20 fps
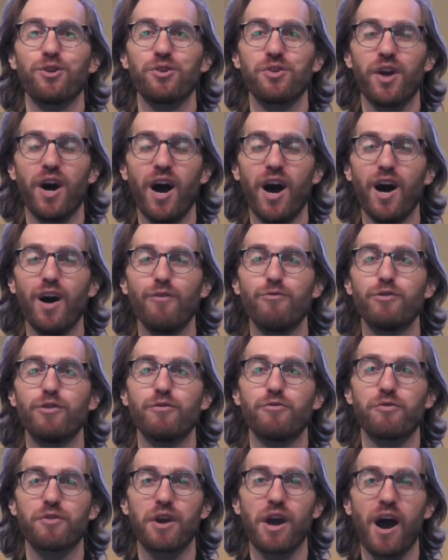love of
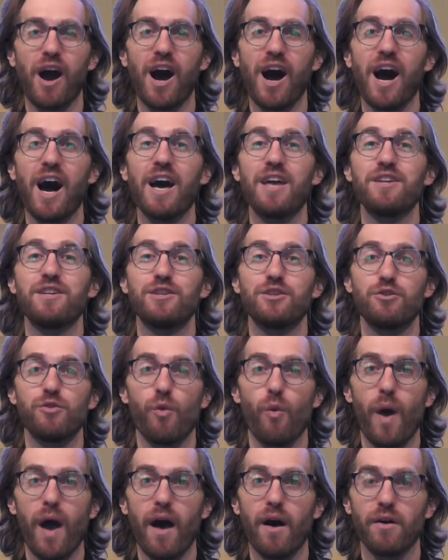God
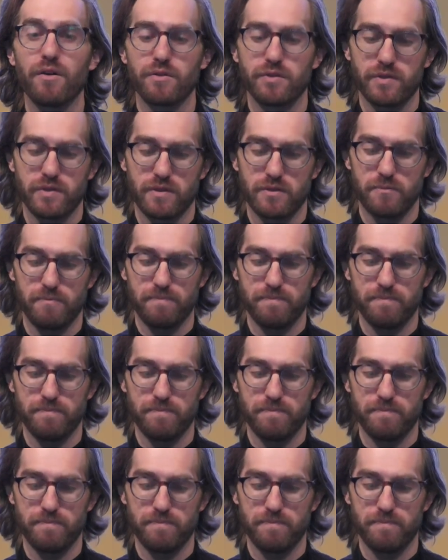dwells.